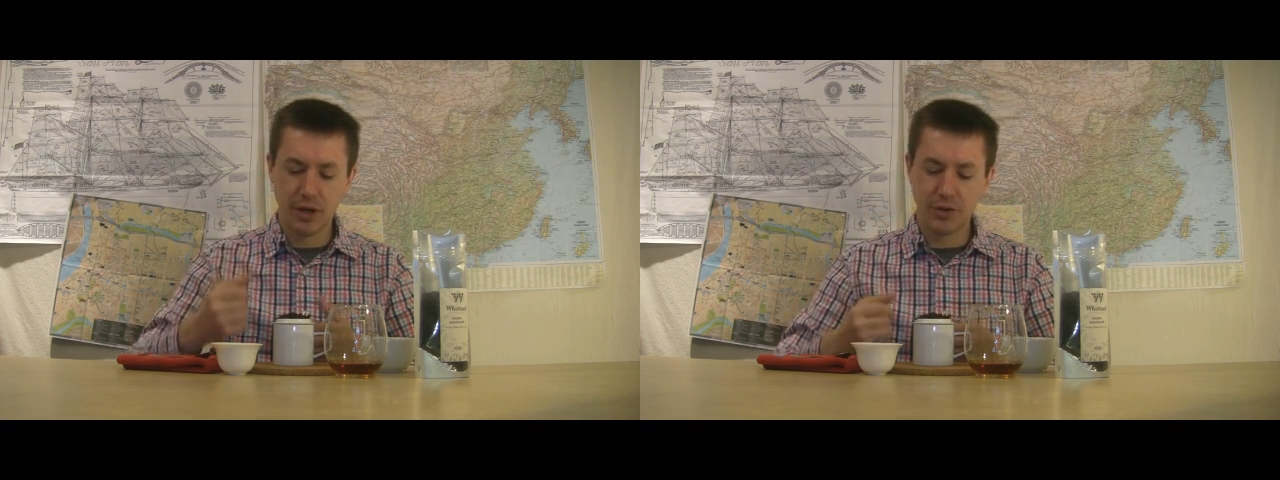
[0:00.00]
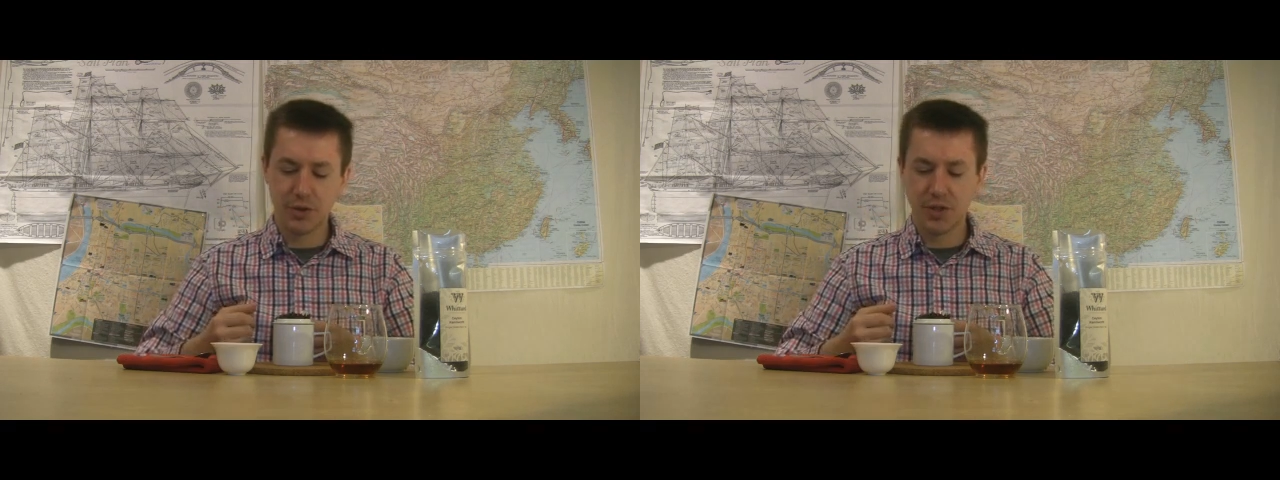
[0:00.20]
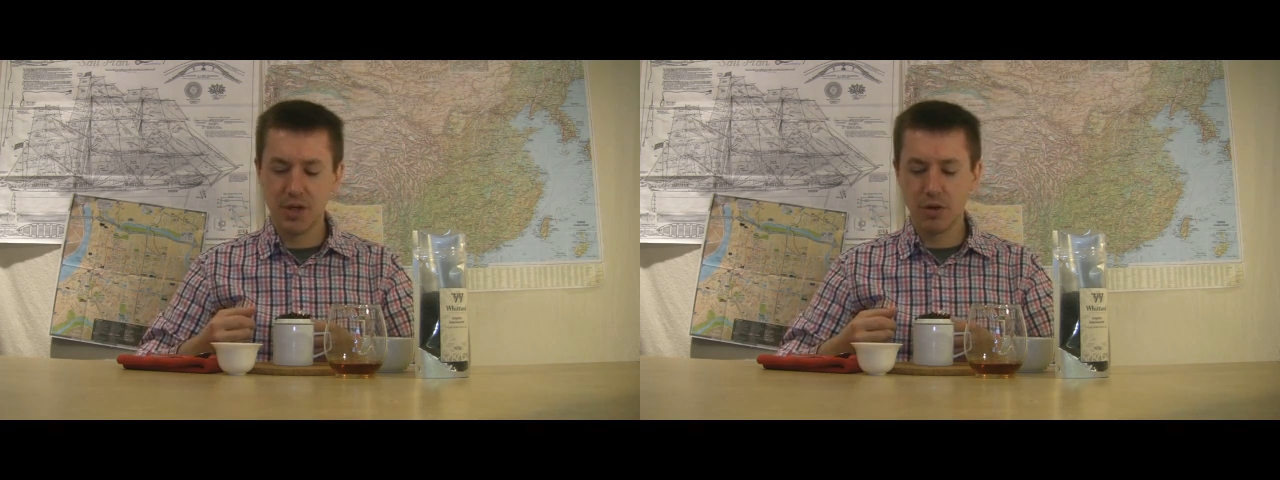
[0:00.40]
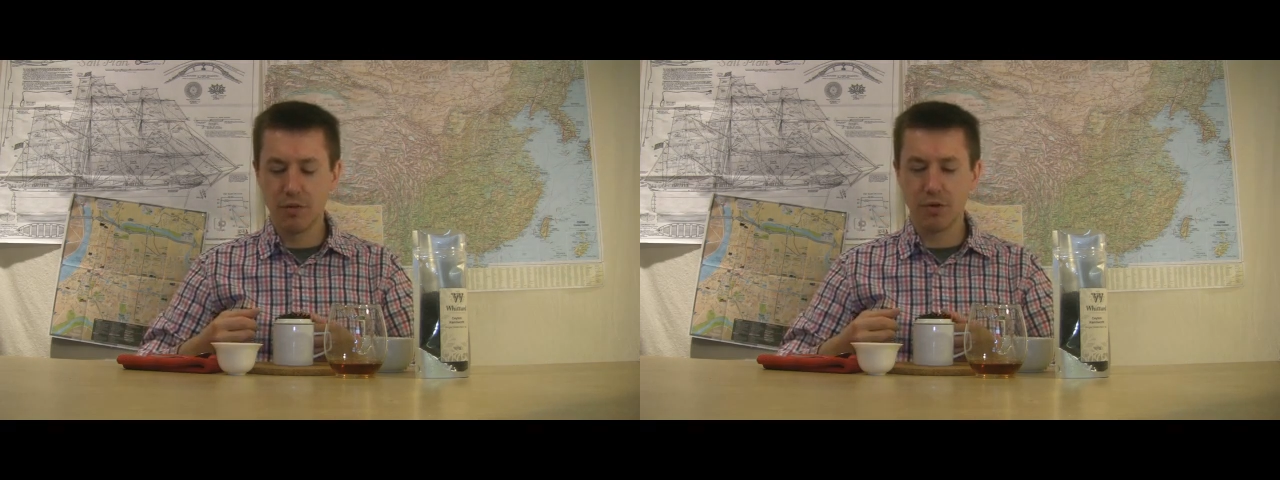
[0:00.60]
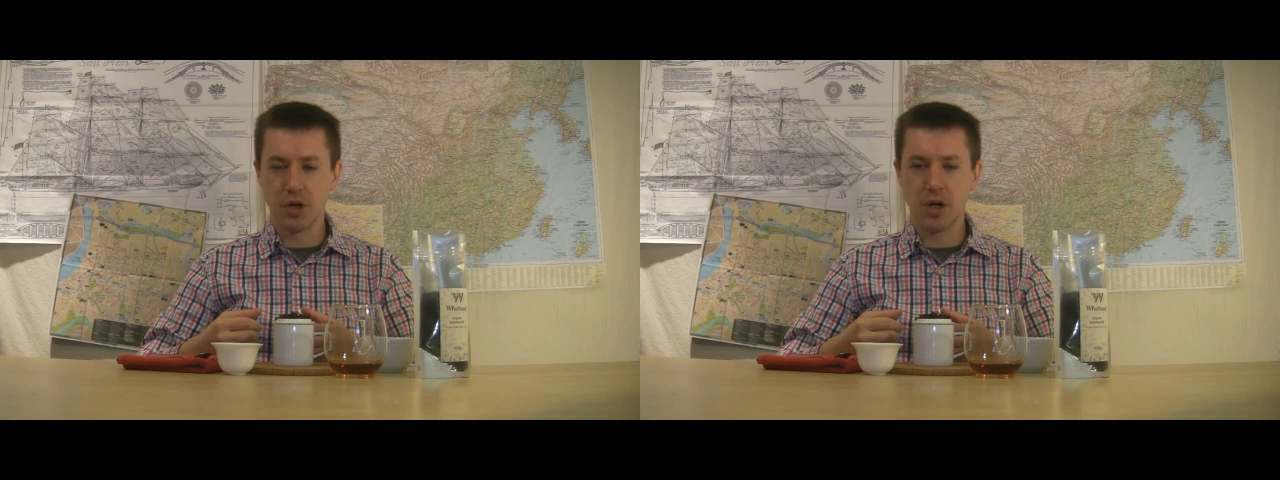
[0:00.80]
at this tea
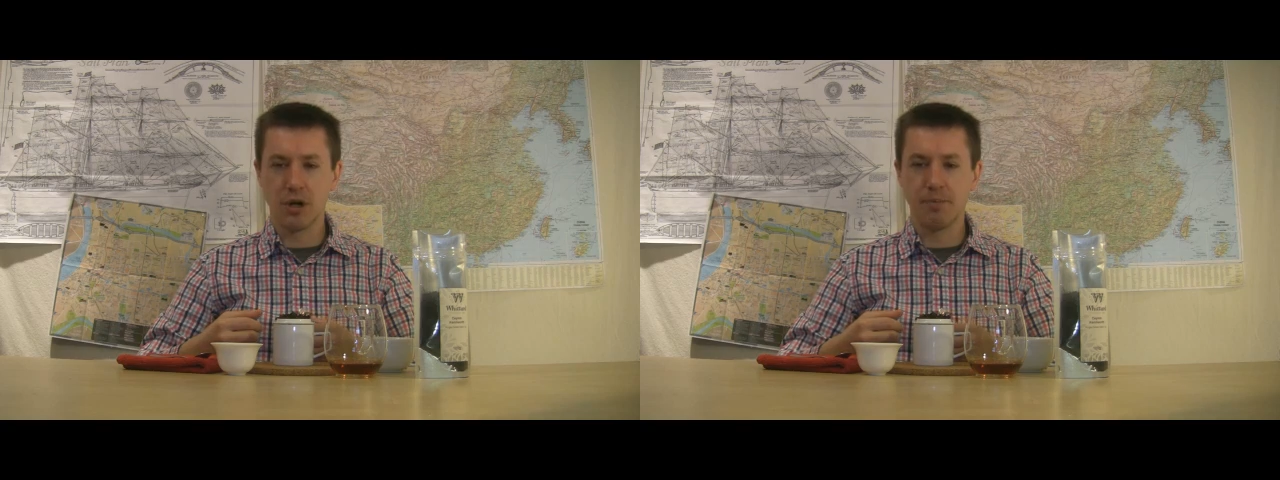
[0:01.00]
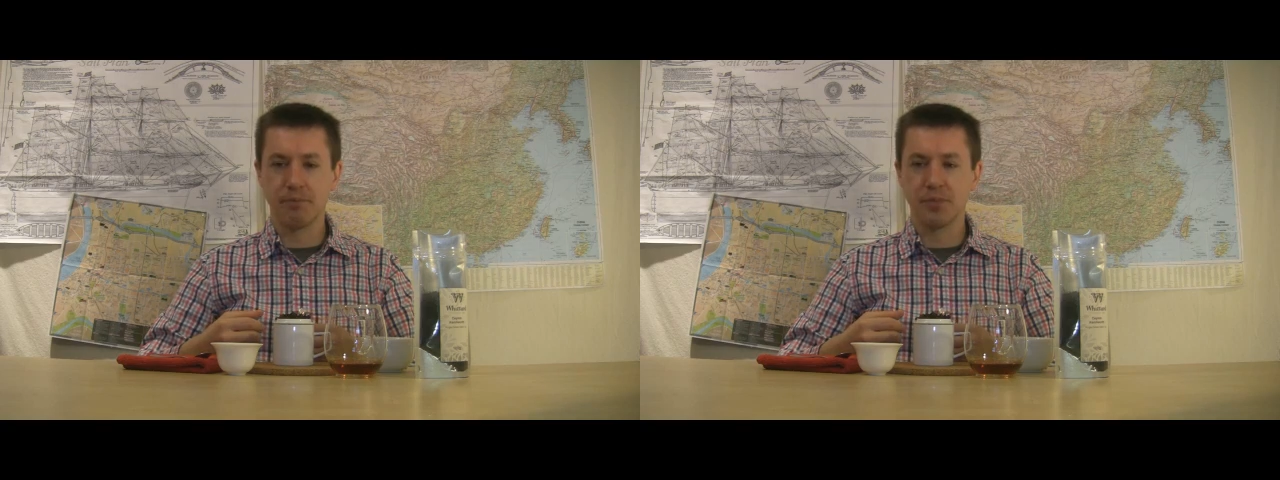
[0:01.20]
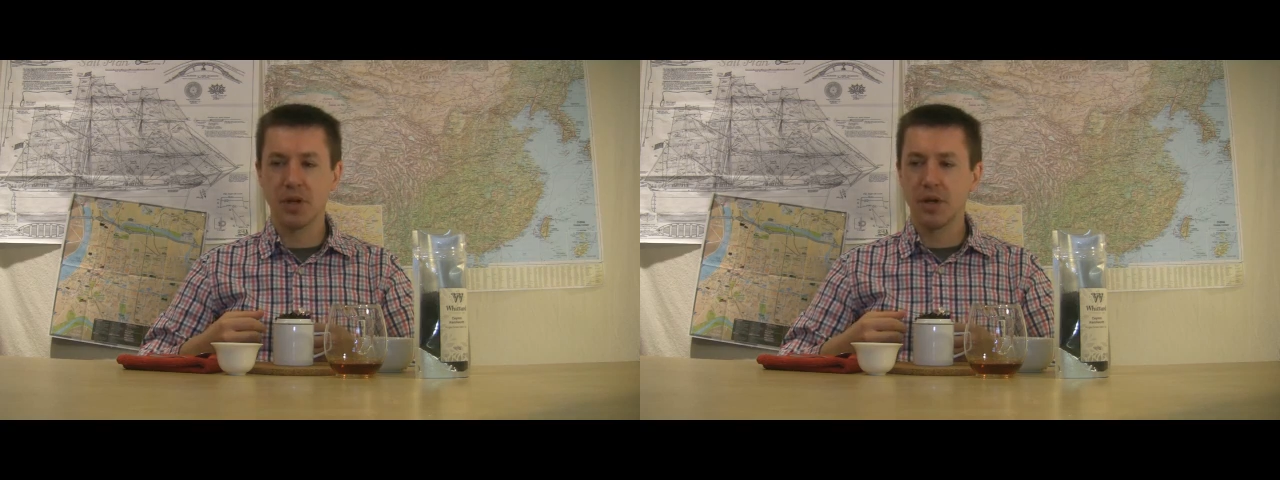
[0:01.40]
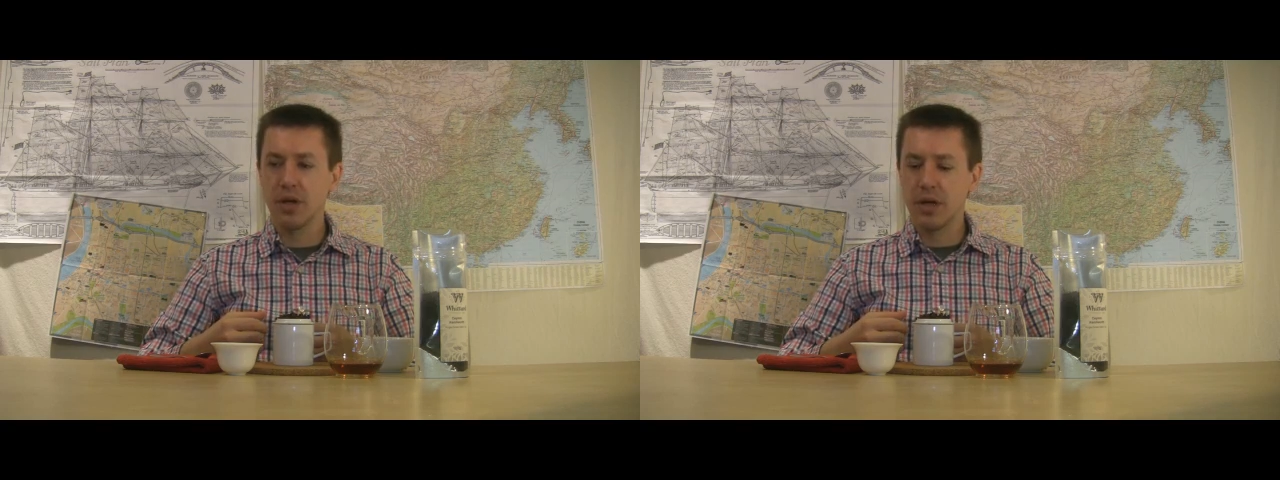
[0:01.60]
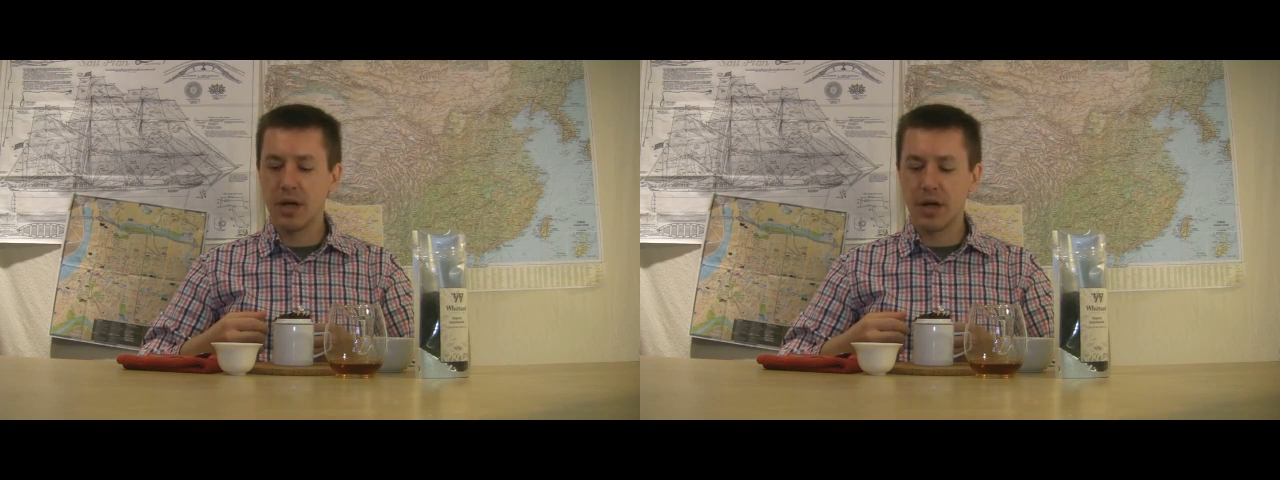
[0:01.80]
overall,
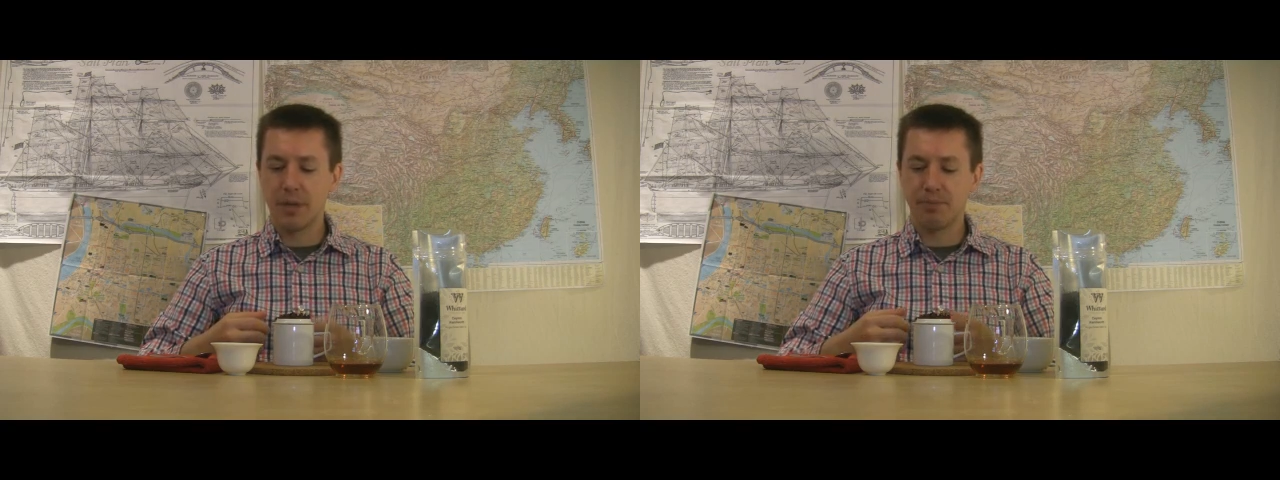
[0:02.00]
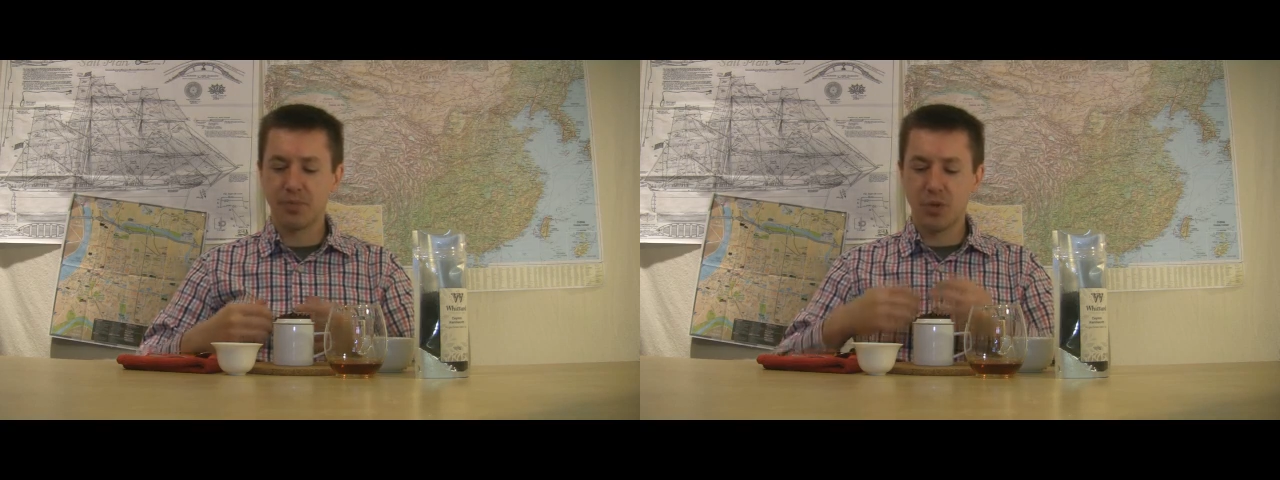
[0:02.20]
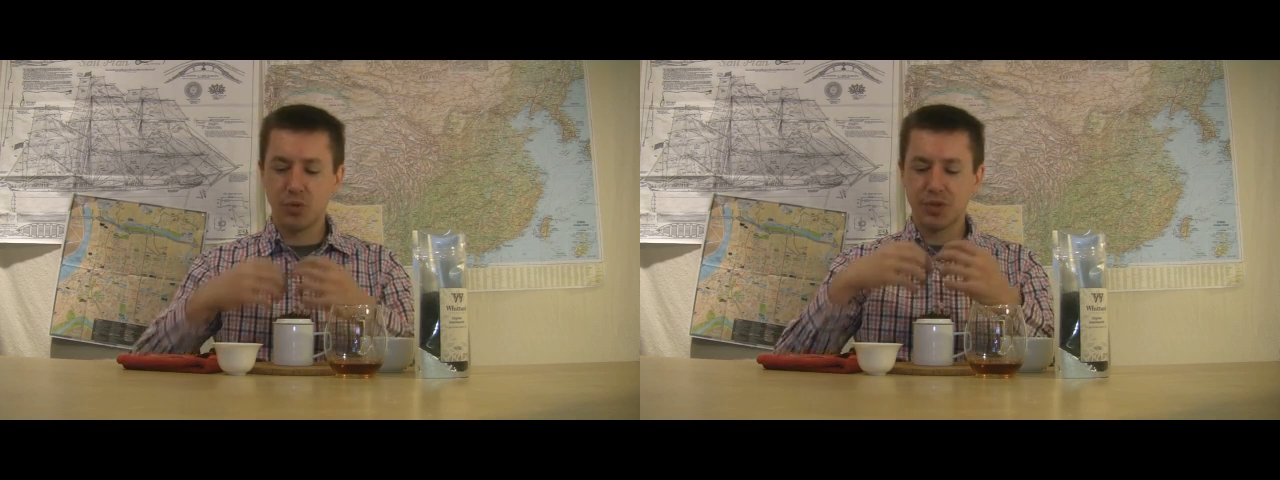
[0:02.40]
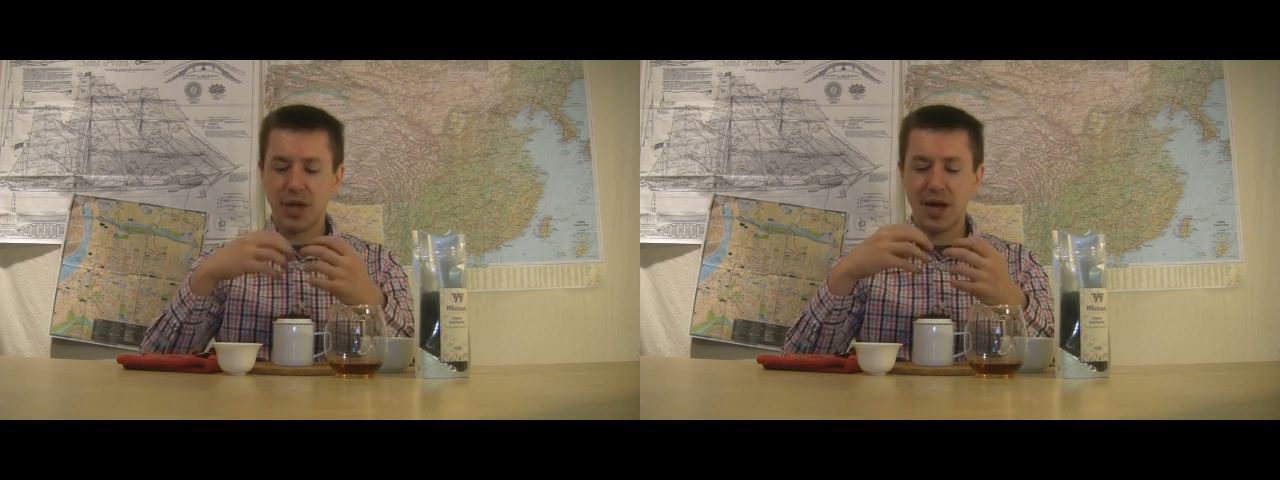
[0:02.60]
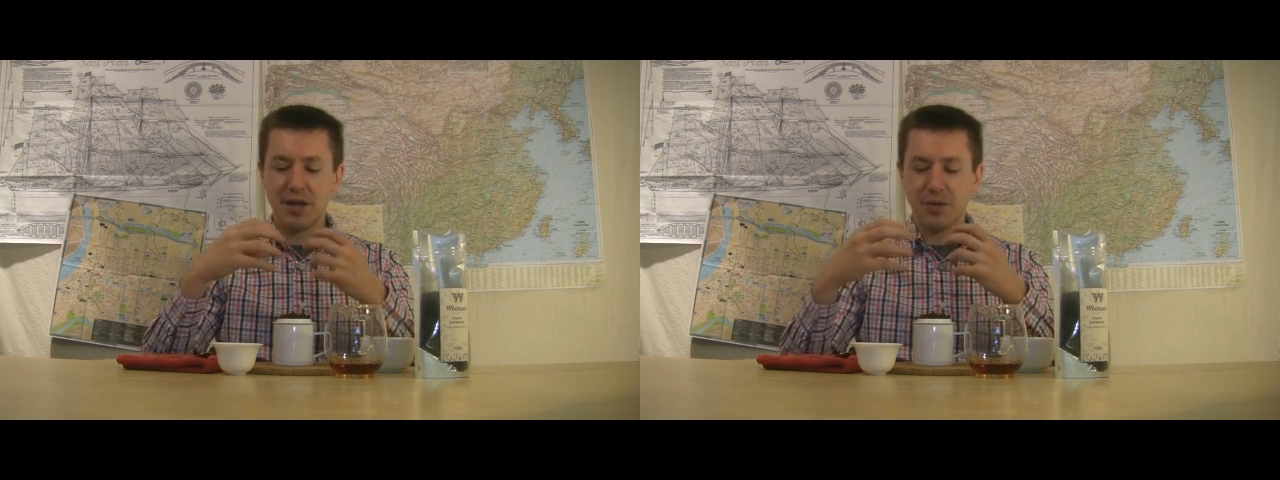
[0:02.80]
it was
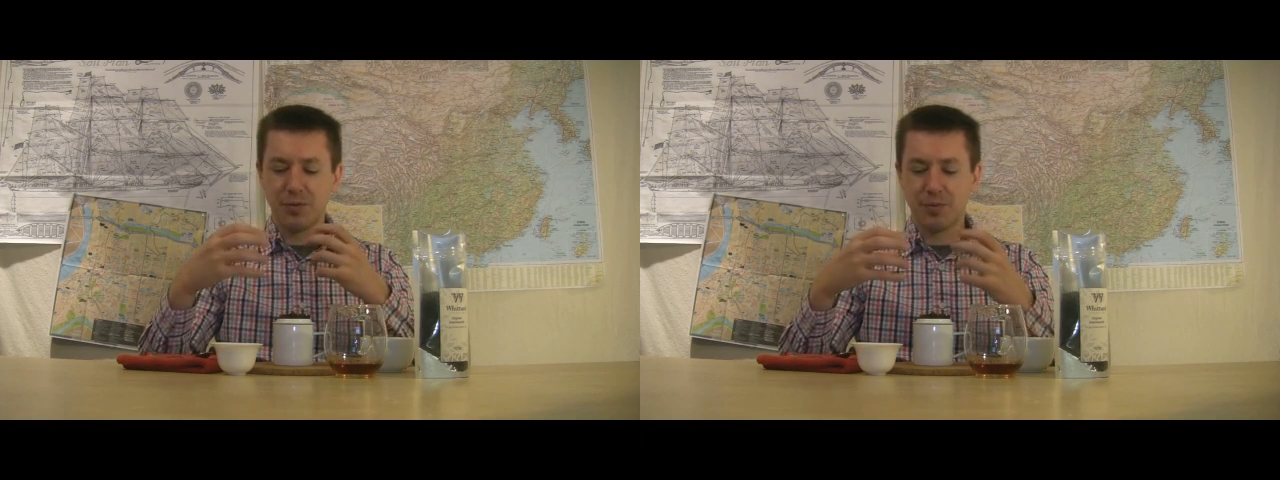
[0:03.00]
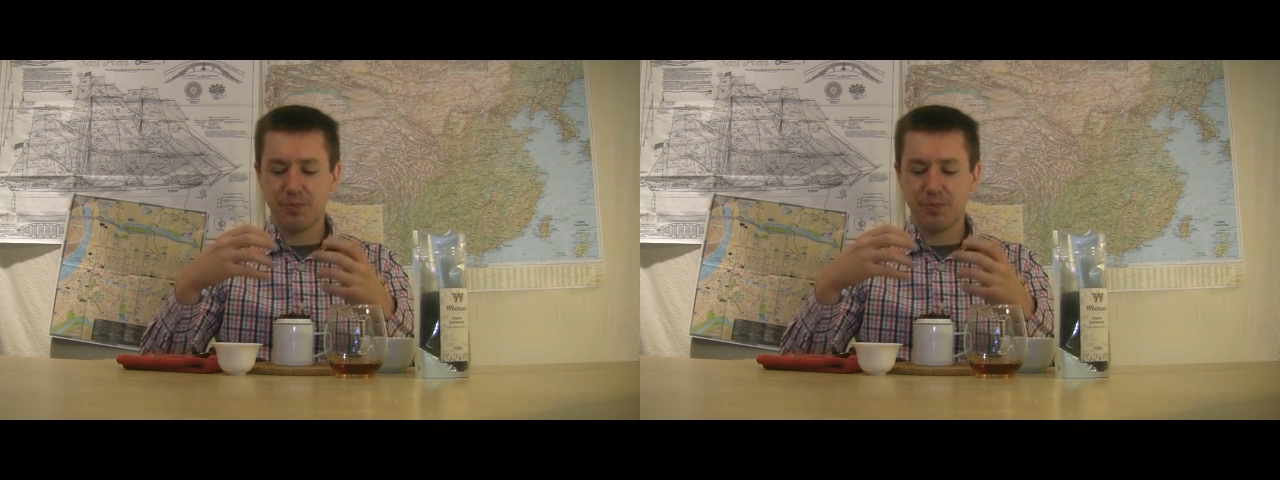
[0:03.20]
kind of